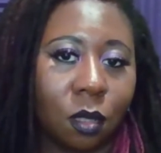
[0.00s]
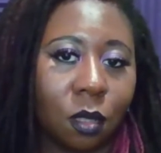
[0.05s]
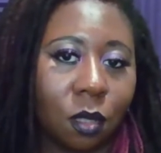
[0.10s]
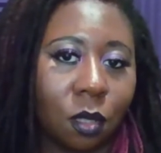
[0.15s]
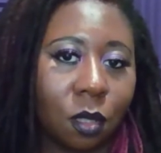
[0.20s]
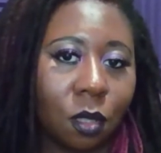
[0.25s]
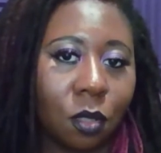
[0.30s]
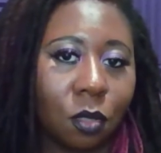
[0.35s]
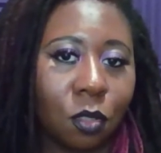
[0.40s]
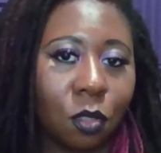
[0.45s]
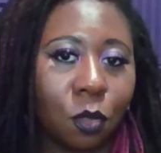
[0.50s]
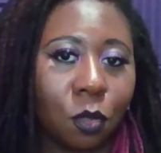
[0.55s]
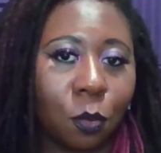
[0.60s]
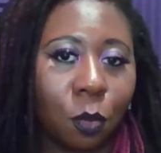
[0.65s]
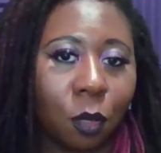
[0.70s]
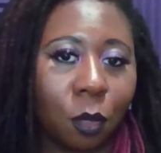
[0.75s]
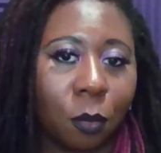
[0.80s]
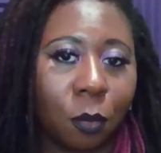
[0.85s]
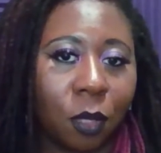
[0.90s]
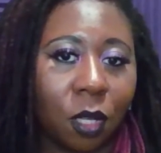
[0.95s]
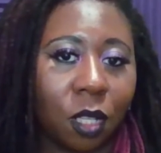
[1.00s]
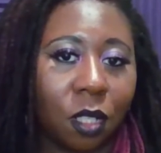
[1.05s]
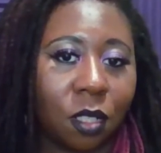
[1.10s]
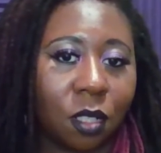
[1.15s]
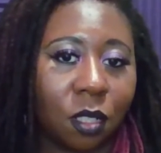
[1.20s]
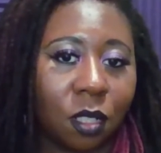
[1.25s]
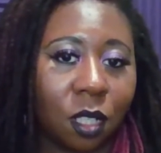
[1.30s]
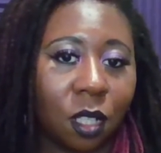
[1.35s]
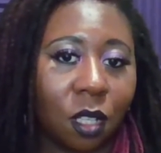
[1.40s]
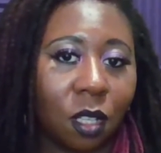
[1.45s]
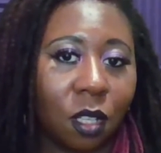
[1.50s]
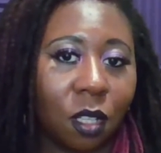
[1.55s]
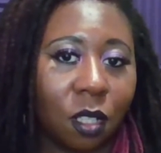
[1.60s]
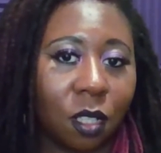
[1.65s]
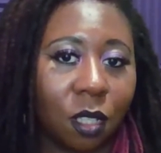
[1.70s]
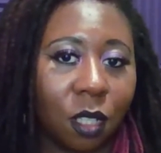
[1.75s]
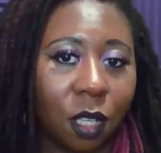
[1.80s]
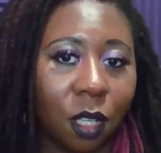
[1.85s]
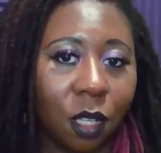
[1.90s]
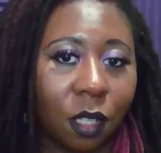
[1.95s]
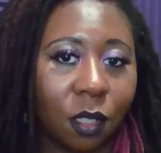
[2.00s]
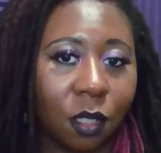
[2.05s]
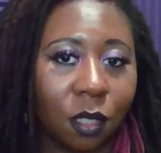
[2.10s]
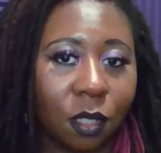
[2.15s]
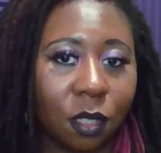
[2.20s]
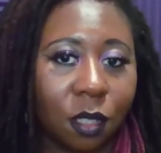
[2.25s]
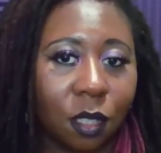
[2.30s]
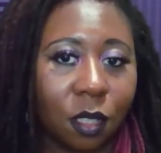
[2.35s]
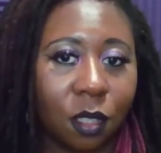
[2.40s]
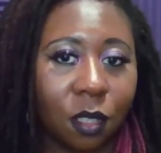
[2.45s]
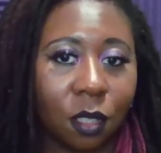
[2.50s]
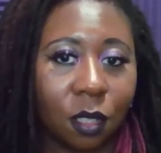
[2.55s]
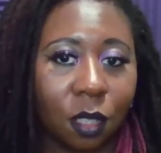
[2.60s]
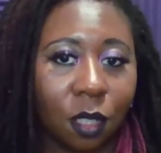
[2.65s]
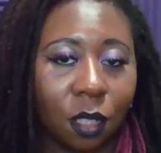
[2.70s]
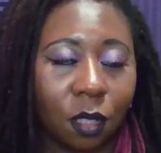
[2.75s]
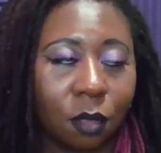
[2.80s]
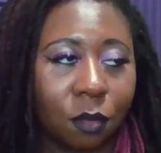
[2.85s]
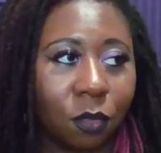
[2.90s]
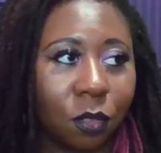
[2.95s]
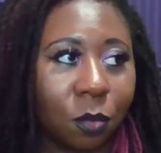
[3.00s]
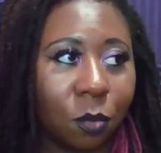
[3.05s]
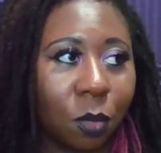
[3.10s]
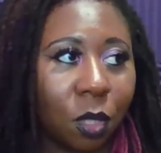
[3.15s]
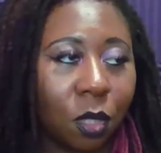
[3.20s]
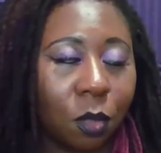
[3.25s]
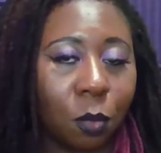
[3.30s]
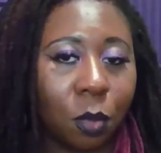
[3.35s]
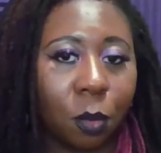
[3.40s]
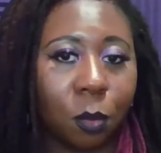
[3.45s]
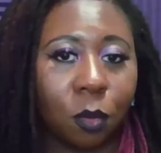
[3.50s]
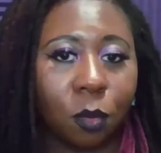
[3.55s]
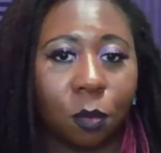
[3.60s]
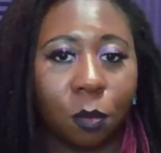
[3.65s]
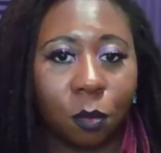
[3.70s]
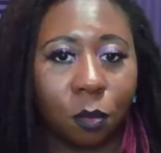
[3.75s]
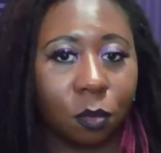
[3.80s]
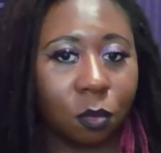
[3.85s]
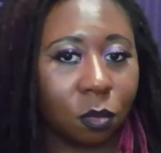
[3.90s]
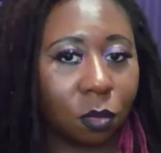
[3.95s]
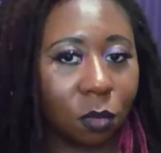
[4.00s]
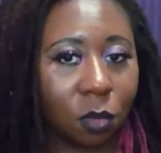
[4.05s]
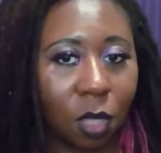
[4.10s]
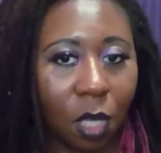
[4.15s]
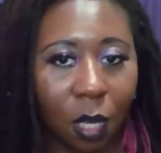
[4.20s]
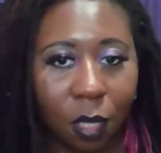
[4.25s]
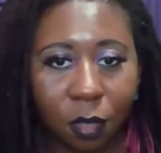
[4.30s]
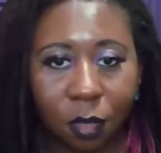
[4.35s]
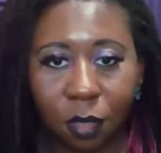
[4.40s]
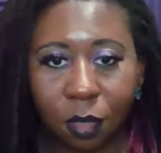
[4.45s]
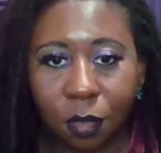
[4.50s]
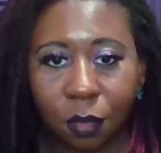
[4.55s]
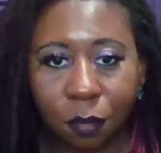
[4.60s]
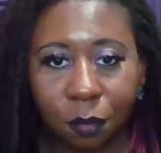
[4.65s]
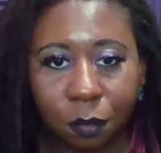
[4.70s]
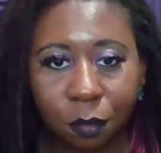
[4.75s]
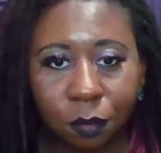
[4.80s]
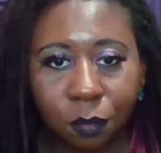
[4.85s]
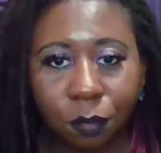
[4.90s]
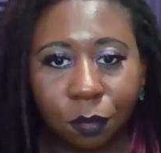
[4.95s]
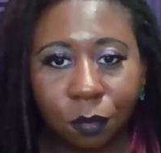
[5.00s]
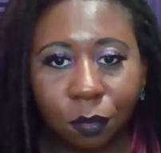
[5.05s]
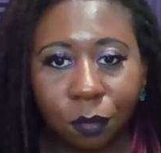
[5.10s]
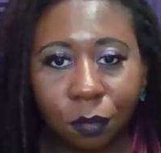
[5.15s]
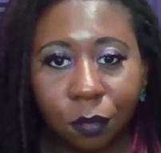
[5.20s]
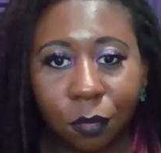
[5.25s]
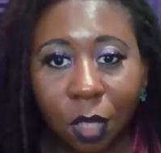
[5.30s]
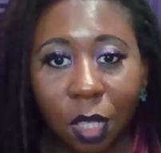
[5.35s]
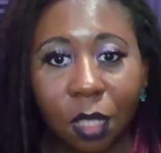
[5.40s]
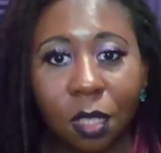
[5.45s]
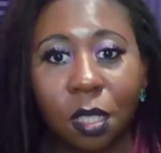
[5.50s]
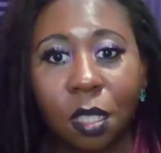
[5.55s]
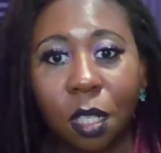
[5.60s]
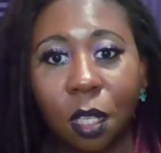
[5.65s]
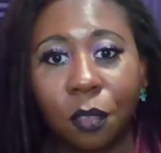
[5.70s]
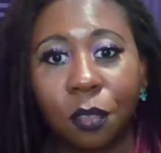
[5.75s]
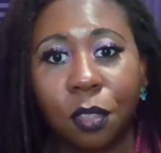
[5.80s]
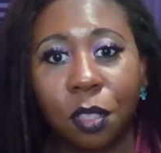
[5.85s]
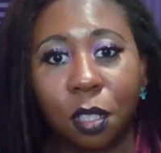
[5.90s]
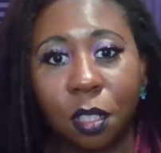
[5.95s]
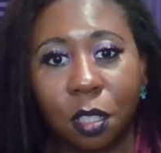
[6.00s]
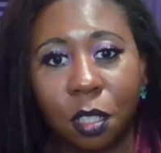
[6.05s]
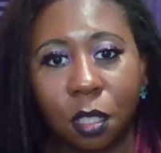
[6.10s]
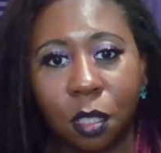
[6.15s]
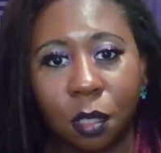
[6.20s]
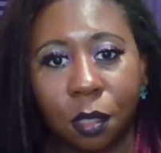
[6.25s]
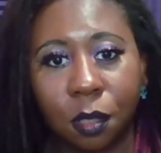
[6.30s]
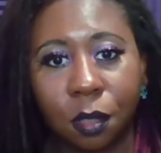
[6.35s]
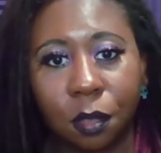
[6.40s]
it's cultural appropriation. They called it theirs and they took it from other people. That's that's the definition.